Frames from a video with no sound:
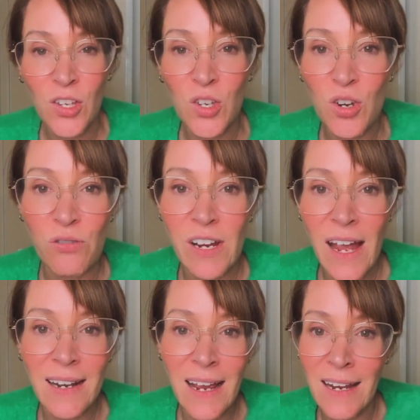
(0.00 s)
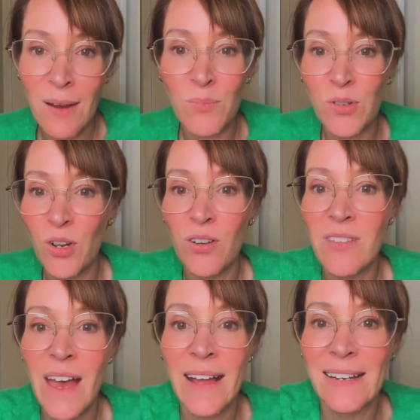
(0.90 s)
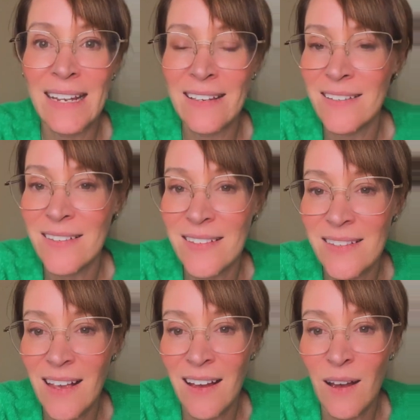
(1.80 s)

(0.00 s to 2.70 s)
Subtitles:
you create an embryo that is